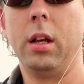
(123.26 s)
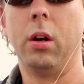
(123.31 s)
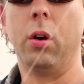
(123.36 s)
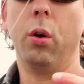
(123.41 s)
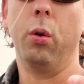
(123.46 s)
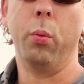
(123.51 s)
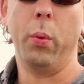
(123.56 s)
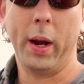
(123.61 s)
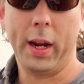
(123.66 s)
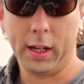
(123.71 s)
or
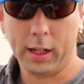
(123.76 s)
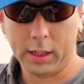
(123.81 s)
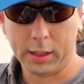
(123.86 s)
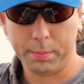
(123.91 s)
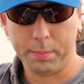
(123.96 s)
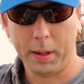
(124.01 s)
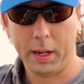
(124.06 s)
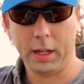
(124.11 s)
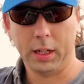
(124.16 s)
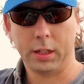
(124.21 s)
weightless
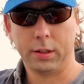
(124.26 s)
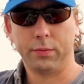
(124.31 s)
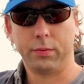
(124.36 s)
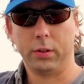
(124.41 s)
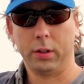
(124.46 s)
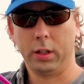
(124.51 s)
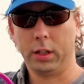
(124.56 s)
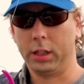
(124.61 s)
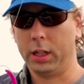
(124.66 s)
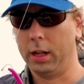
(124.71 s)
baits, for
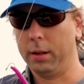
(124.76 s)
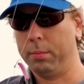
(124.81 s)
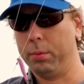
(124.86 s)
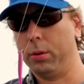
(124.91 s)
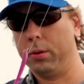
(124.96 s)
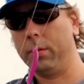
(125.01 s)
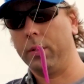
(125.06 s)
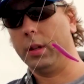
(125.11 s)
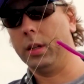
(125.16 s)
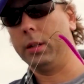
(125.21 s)
an
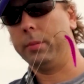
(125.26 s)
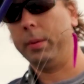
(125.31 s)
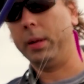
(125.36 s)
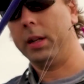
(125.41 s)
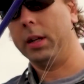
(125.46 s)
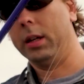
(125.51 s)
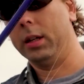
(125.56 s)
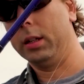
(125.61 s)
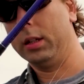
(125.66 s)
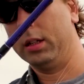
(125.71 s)
example, is
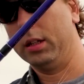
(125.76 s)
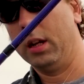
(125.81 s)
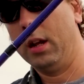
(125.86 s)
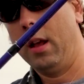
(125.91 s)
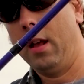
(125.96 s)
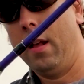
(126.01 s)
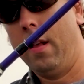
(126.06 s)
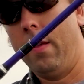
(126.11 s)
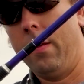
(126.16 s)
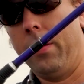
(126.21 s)
because
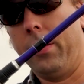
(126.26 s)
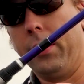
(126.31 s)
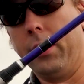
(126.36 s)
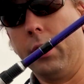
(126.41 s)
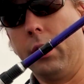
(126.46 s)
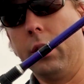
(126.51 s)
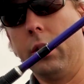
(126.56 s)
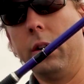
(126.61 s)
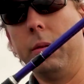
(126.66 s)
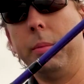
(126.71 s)

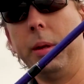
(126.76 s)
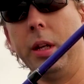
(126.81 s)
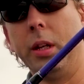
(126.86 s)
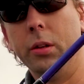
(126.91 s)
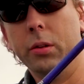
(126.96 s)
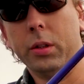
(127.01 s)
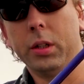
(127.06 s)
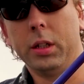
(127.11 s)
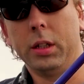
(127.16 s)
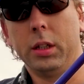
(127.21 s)
you're going to be
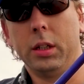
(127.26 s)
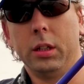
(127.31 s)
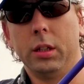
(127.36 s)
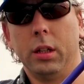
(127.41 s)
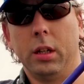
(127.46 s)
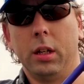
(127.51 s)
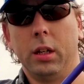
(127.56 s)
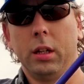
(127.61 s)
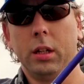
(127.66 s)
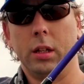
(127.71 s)
using
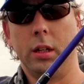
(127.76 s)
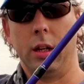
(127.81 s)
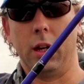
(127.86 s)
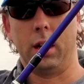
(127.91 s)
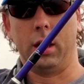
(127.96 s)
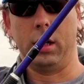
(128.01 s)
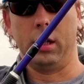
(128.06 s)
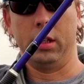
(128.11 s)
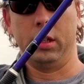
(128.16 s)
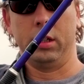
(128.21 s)

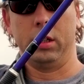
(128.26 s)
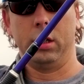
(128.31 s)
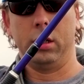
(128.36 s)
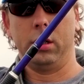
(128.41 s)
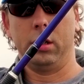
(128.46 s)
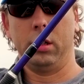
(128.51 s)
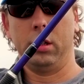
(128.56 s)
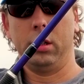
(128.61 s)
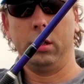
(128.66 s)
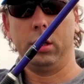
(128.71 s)

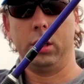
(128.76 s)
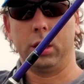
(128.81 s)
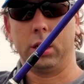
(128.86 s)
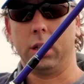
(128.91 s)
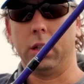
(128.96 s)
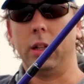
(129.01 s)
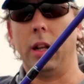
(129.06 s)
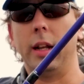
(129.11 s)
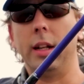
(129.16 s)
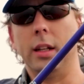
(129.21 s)
just
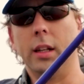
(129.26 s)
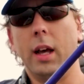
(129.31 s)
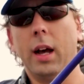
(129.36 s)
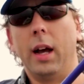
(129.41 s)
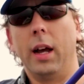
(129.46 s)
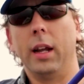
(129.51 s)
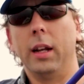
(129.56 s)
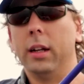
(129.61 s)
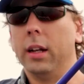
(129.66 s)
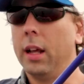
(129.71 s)
light
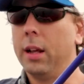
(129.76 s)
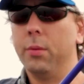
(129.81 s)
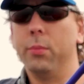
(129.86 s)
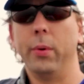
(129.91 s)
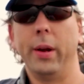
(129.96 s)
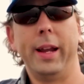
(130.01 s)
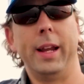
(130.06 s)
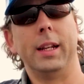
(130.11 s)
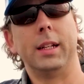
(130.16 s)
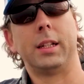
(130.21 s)
line, light
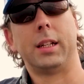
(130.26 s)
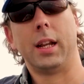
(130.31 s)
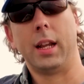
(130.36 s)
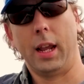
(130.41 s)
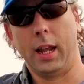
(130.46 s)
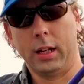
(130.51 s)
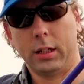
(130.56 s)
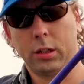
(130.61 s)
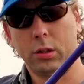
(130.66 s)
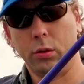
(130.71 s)
weights,
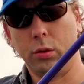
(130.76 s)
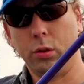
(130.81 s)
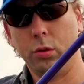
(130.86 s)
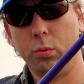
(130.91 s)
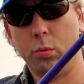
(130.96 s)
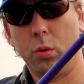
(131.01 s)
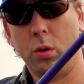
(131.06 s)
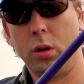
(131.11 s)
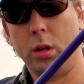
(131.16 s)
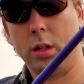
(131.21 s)
and so you
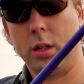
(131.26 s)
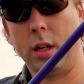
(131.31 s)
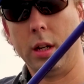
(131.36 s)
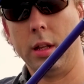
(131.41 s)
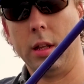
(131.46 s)
want